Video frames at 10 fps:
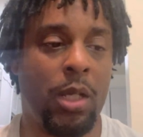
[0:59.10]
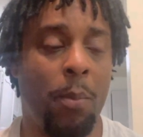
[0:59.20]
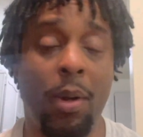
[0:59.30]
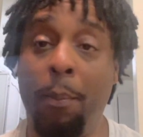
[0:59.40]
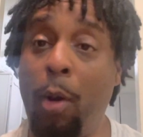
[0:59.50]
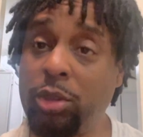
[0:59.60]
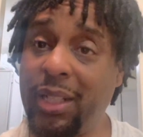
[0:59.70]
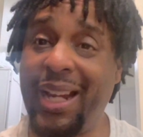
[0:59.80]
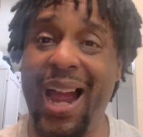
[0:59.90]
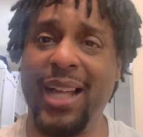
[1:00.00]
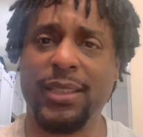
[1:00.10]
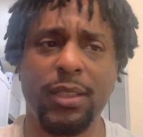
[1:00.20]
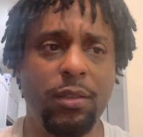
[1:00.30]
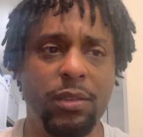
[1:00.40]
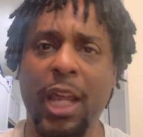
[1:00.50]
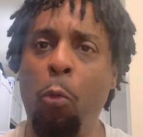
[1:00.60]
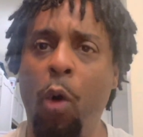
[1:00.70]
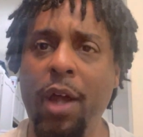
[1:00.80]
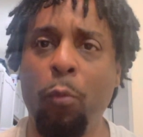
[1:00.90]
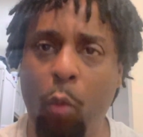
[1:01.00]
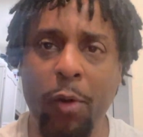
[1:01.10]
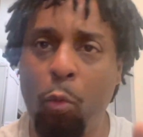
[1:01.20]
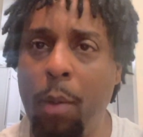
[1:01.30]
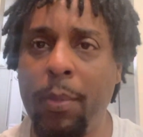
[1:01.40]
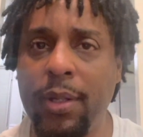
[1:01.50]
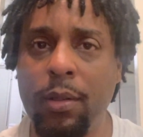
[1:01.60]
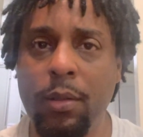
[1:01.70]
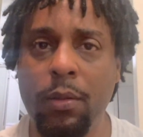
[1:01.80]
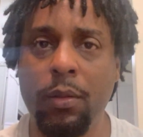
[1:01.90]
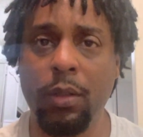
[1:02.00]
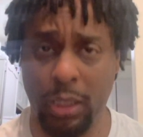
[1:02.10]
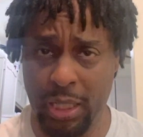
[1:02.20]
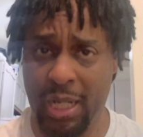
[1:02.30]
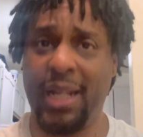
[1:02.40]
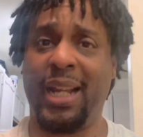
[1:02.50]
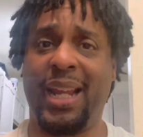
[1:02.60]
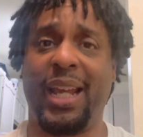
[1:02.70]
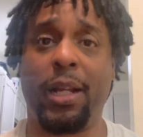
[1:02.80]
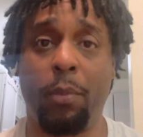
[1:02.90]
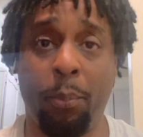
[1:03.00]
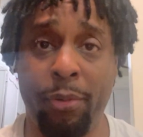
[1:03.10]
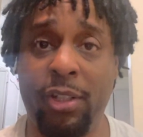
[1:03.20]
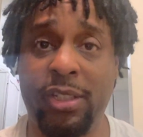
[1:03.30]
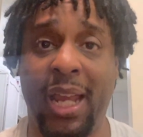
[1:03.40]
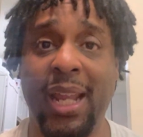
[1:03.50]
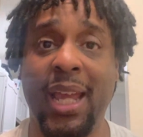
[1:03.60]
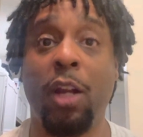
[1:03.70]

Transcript: But most of the guys, they want one woman that they can appreciate and